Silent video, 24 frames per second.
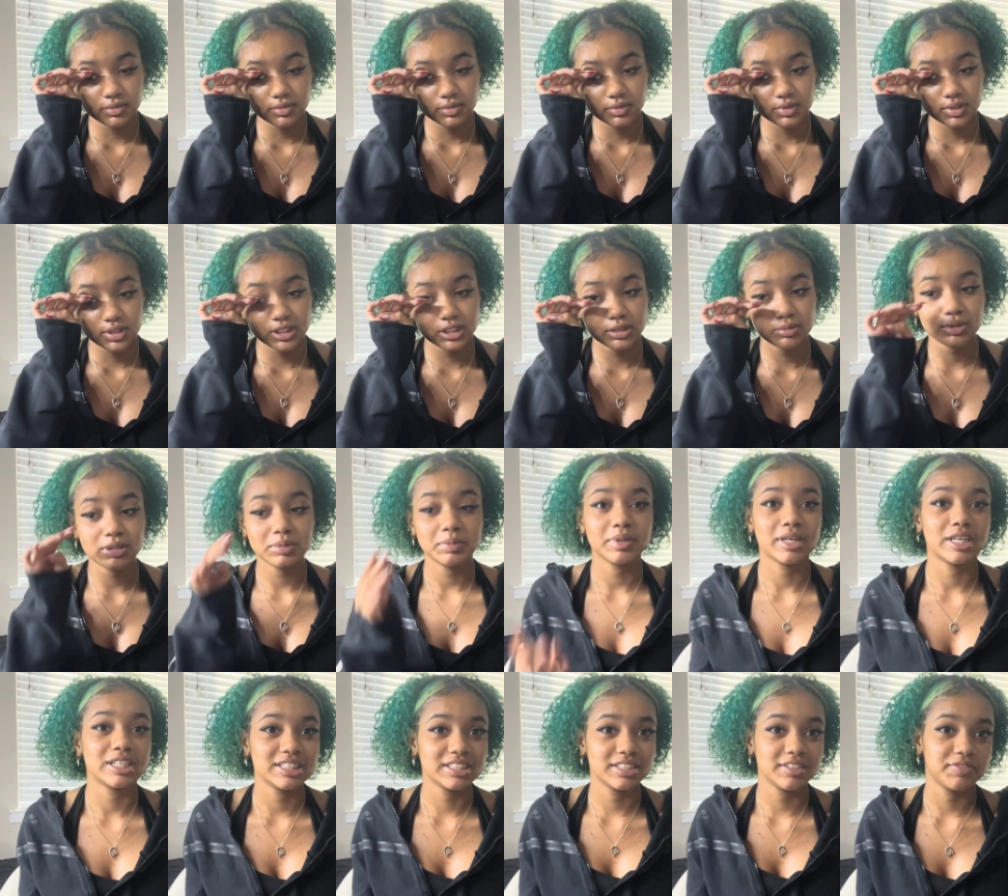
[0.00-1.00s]
Simply
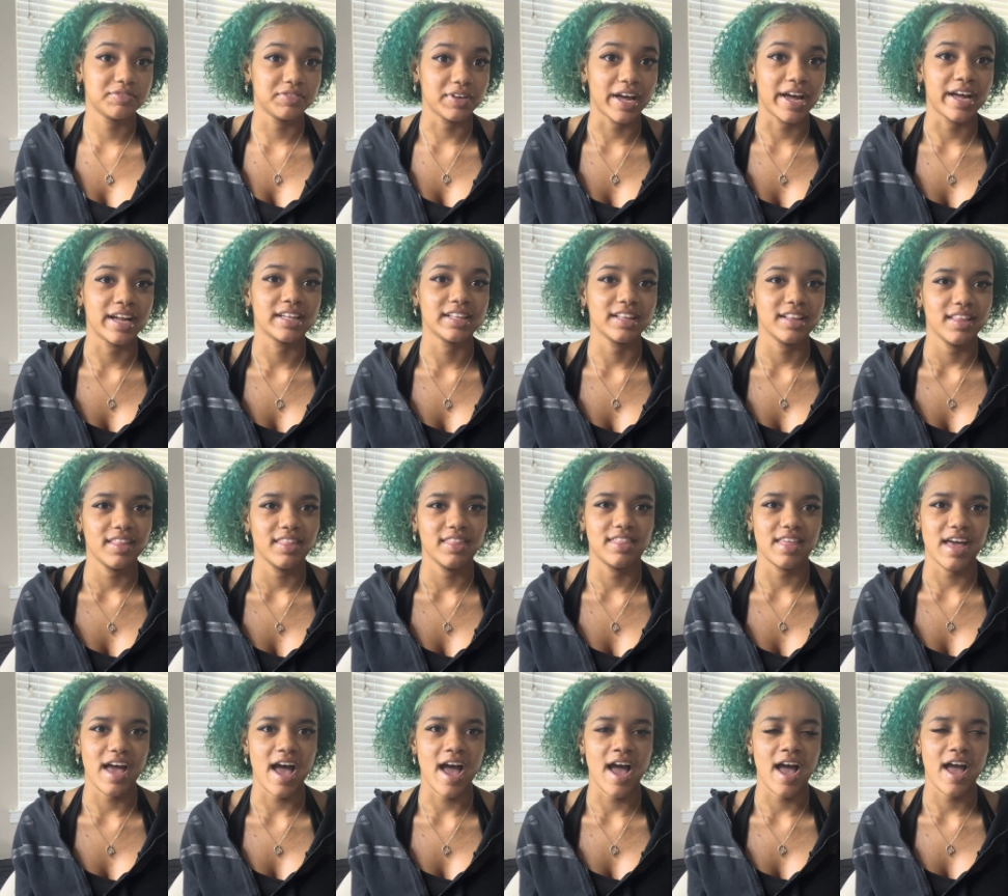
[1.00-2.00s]
because of the fact
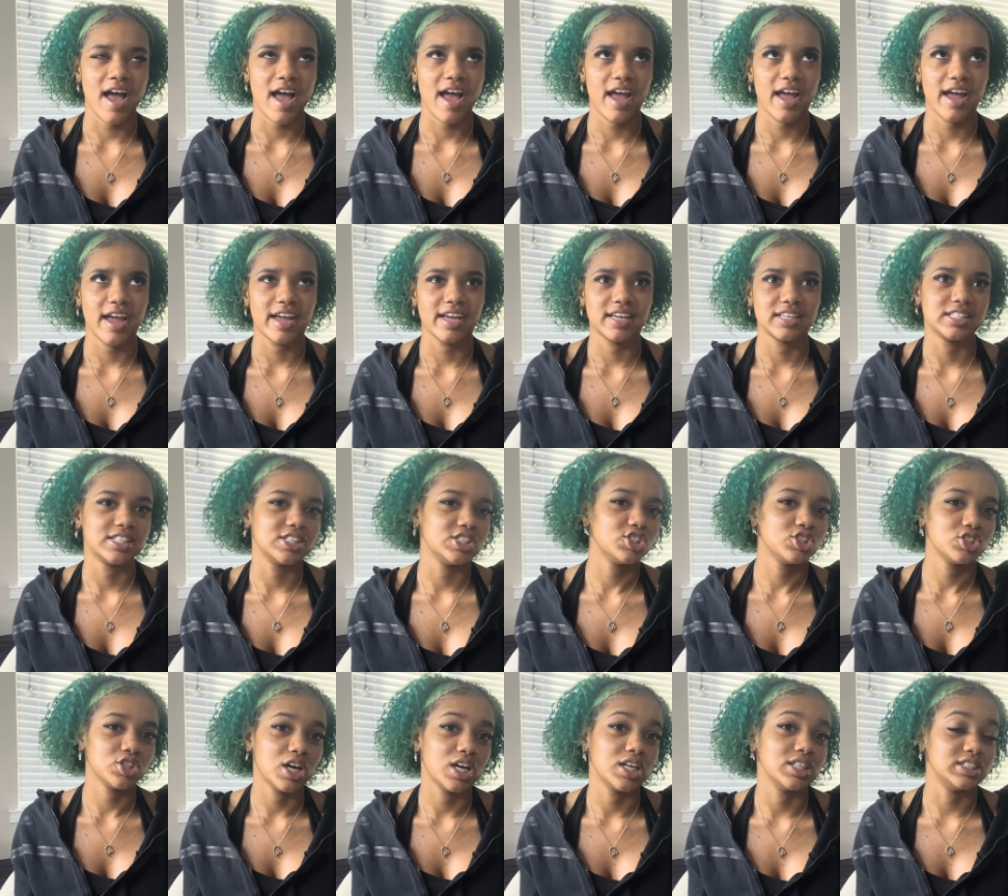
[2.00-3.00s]
that a
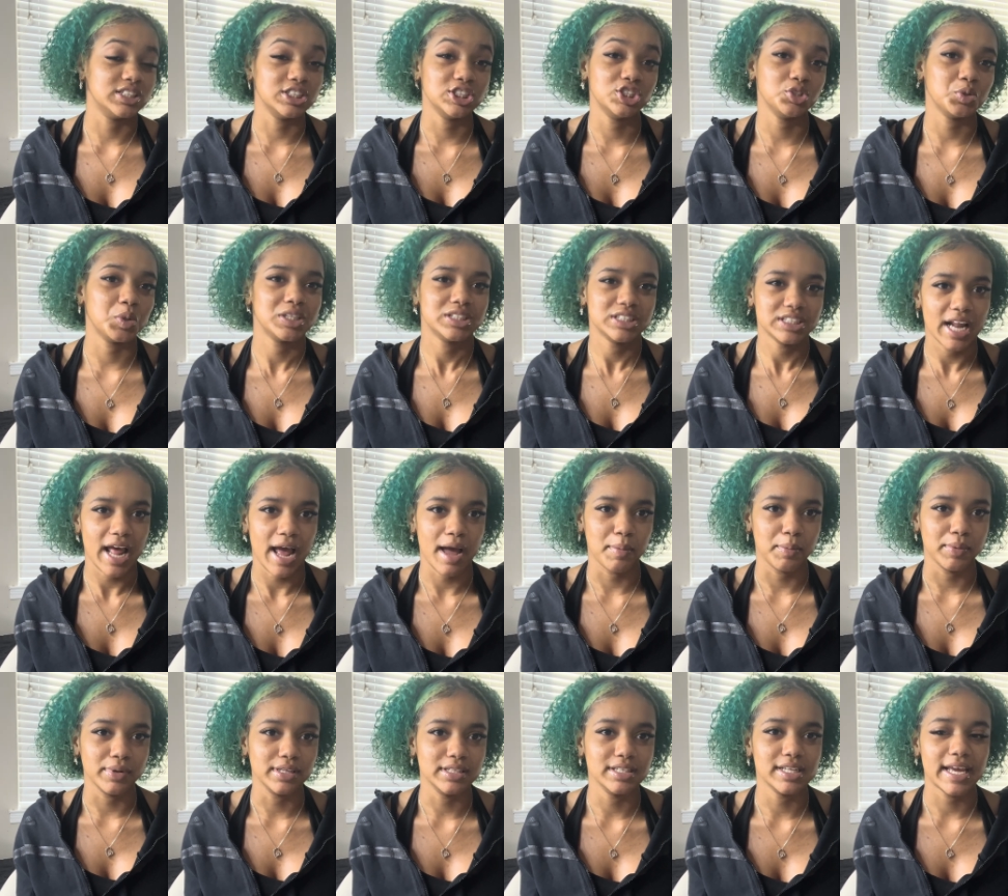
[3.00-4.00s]
situation
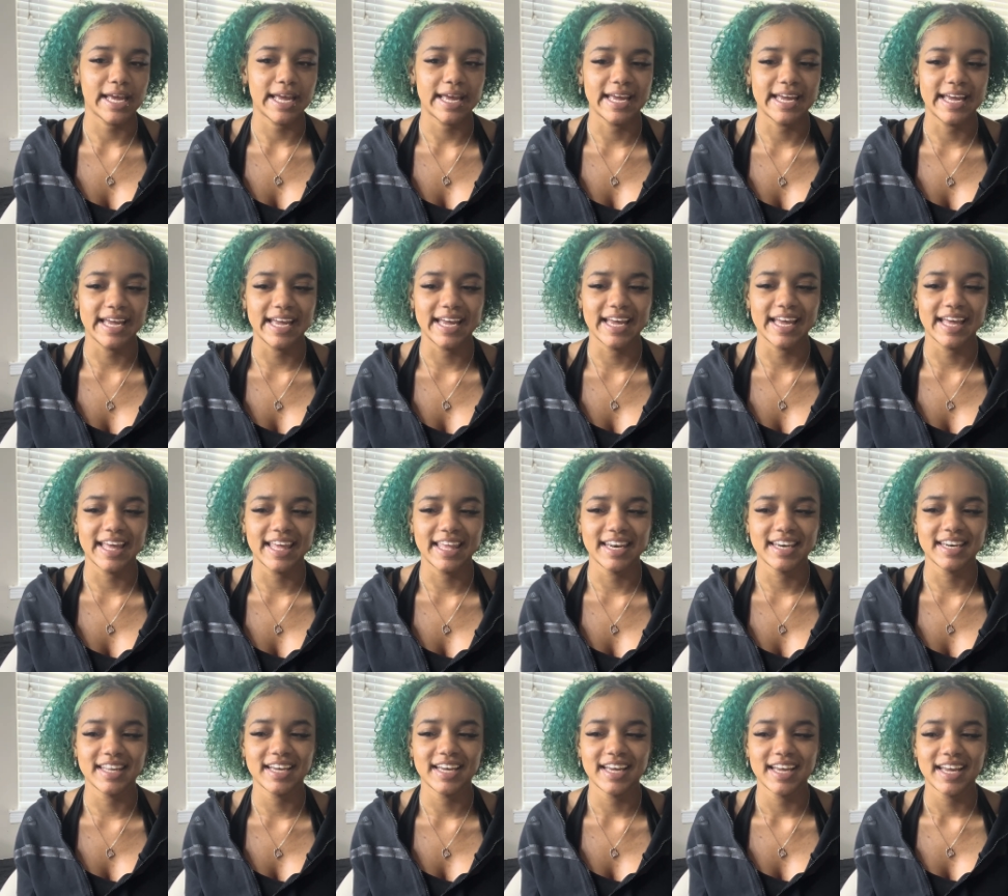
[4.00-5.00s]
happened, and